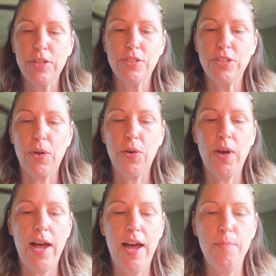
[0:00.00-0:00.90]

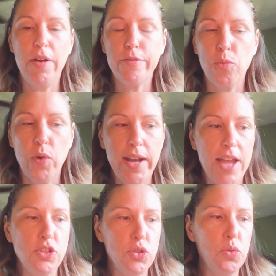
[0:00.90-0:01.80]
So when
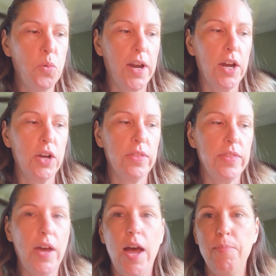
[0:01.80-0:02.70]
I do wear
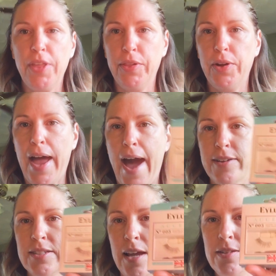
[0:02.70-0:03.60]
the little
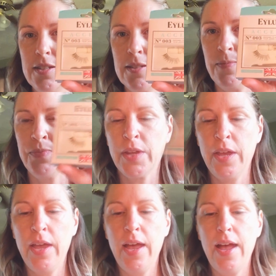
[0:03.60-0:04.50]
accents,
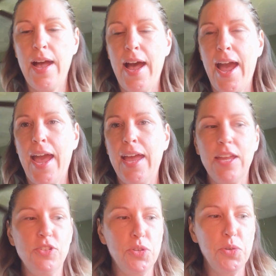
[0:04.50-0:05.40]

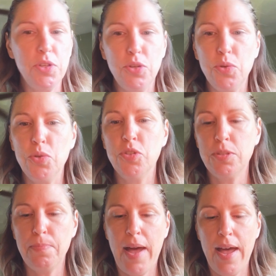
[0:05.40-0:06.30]
I do
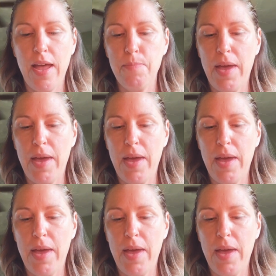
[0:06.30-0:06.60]
use my